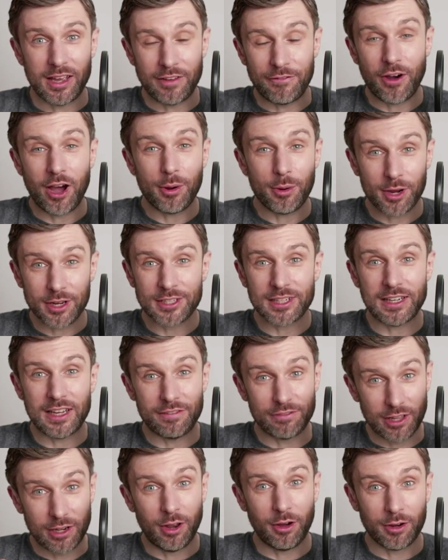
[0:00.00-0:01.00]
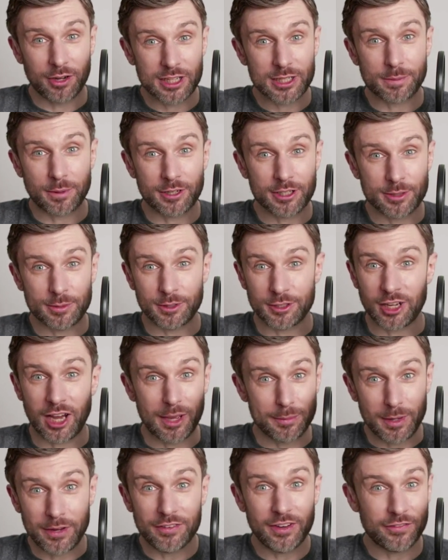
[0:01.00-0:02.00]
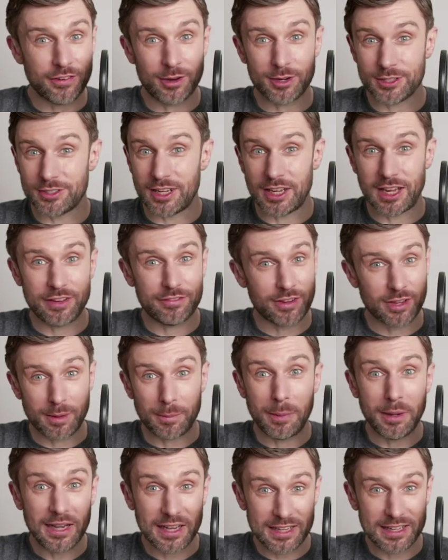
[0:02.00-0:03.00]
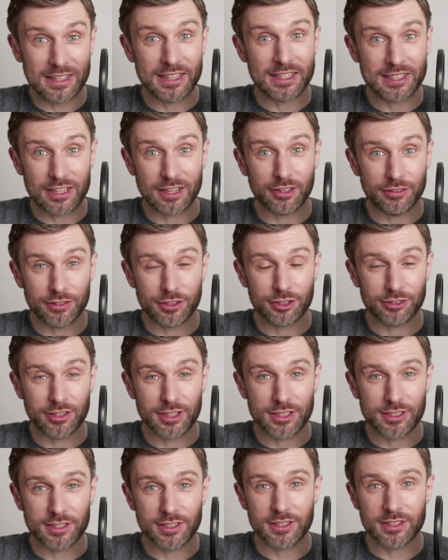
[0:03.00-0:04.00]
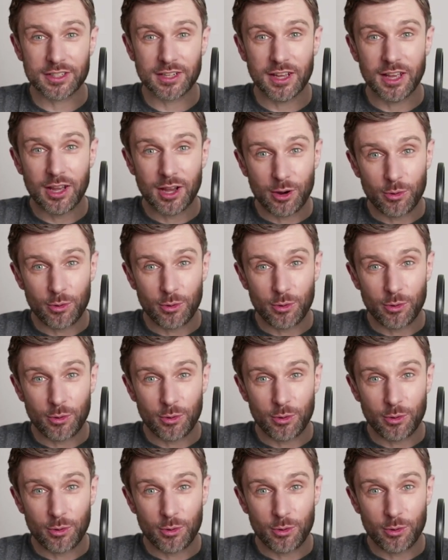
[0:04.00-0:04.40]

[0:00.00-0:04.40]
If I wanted to live the longest possible time, even if I was doing it for completely selfish reasons,